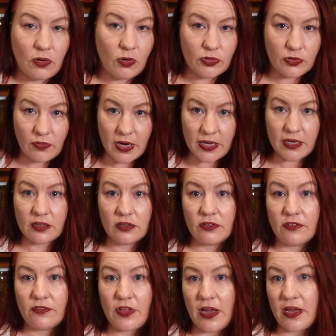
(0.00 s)
on the
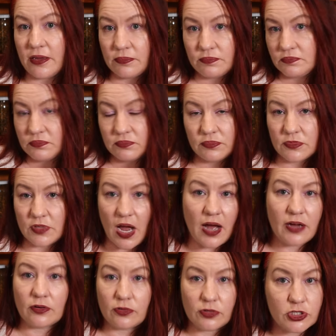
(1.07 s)
regular if they
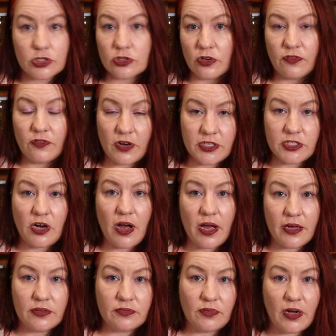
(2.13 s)
aren't on a sugar-free
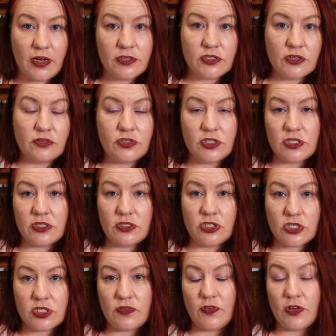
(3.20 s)
diet, right? So
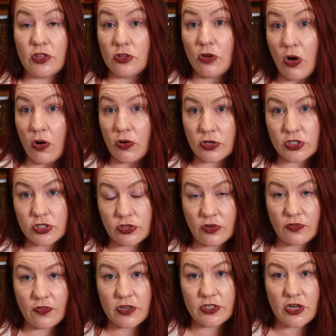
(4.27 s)
just if you're not on a
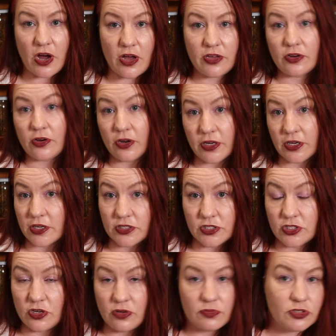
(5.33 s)
sugar-free diet, you're going to
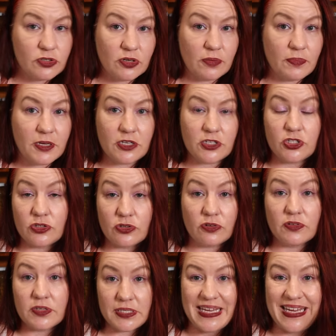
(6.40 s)
consume sugar because
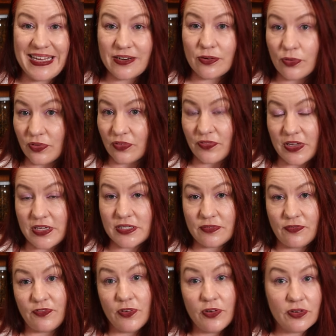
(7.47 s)
sugar is in all of
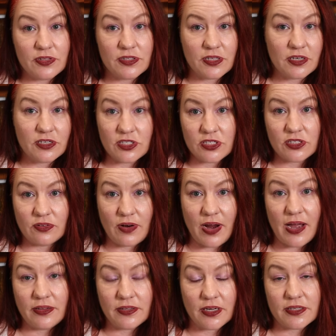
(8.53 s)
these foods that are just
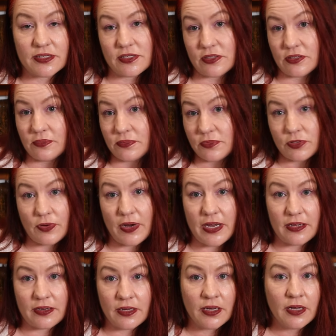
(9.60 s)
around us to
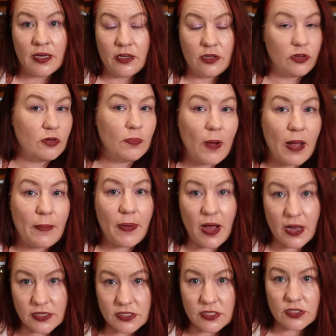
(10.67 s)
eat. You know, you buy a
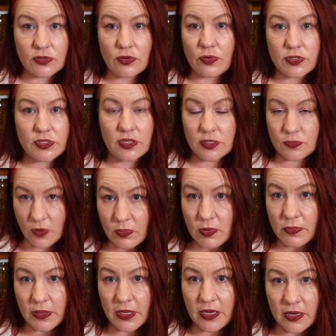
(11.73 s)
pasta sauce and there's
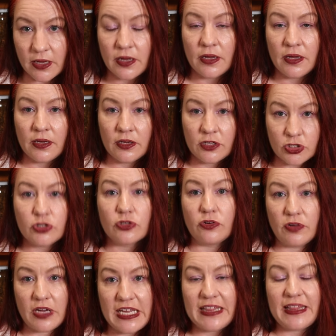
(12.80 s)
probably
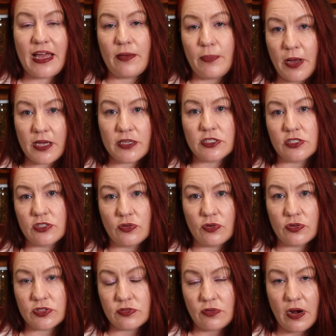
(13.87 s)
sugar in that pasta
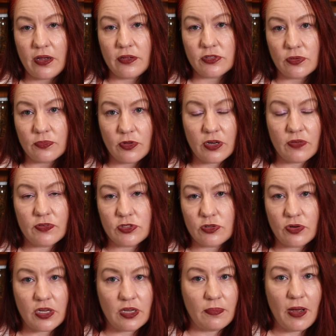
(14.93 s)
sauce, right? So I'm not even
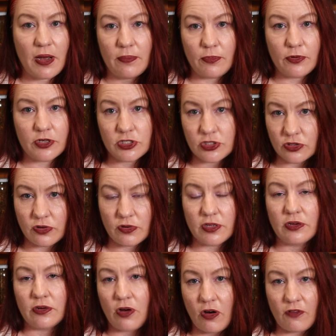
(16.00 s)
talking about putting sugar
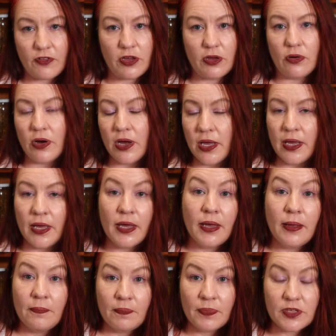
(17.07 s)
in your coffee or
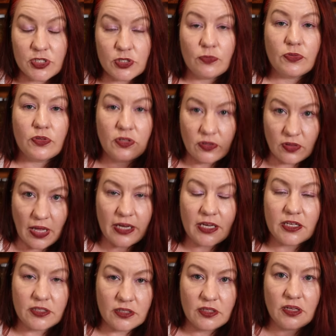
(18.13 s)

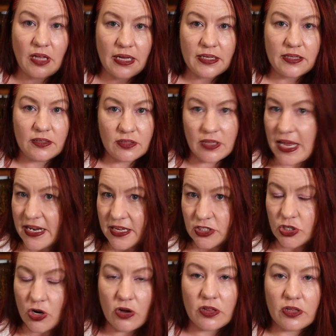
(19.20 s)
like eating
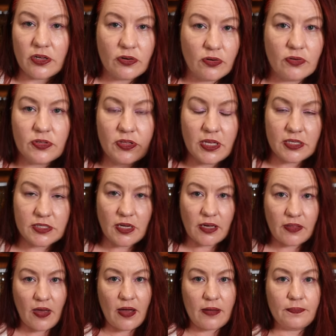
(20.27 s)
chocolate or things
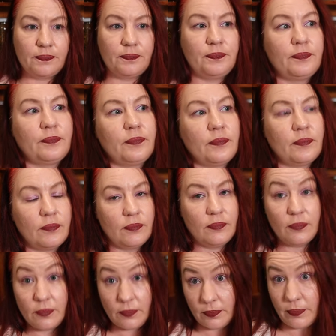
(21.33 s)
like that.
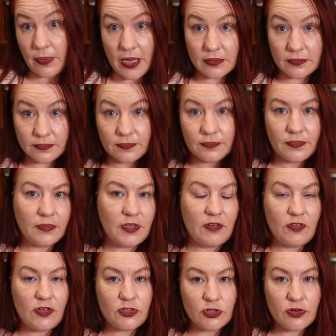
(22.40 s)
But
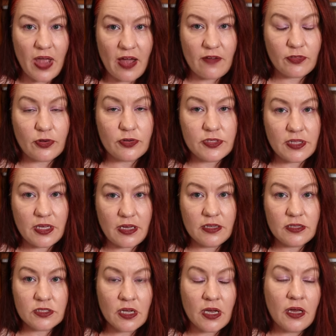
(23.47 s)
if you do have those
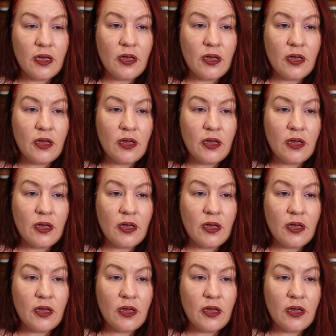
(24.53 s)
things,